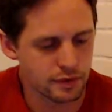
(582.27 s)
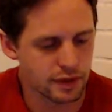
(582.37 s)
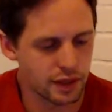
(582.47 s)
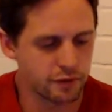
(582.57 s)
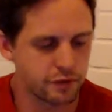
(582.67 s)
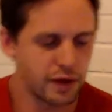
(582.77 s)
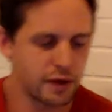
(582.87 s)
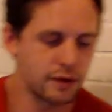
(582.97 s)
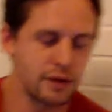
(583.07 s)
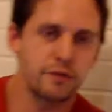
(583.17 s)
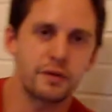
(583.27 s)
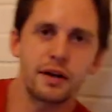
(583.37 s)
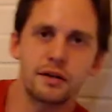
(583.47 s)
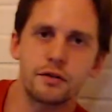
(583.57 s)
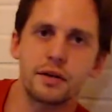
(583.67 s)
And finally, you've
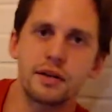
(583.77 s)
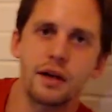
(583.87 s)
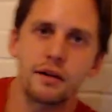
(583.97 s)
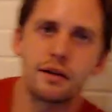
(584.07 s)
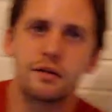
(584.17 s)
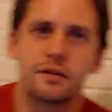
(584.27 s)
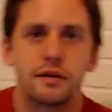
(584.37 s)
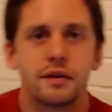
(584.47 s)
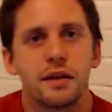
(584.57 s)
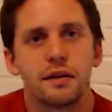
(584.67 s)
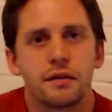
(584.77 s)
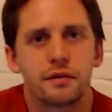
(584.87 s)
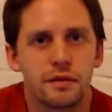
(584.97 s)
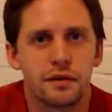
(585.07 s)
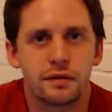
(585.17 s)
got to acknowledge the
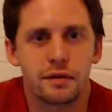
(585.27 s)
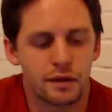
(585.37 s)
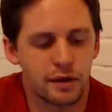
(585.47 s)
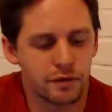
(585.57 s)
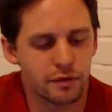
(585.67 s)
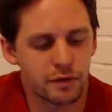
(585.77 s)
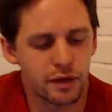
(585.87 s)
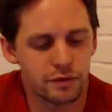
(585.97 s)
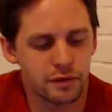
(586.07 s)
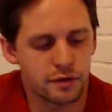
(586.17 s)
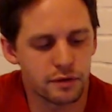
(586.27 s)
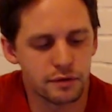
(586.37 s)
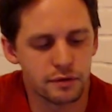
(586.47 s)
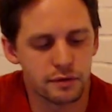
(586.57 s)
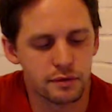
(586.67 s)
tendencies that never left
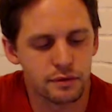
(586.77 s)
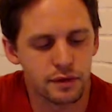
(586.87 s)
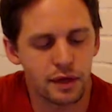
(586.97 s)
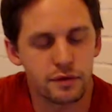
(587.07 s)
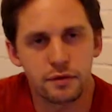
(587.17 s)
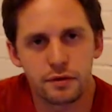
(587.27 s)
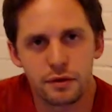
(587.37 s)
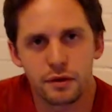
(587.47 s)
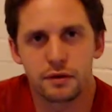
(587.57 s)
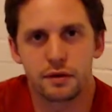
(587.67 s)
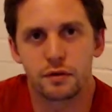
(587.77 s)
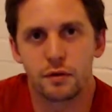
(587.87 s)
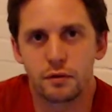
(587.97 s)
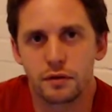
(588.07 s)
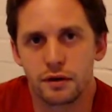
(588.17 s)
you as you took on this
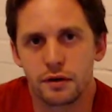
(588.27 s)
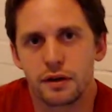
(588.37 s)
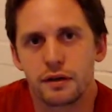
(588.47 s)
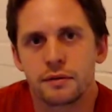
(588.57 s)
whole journey.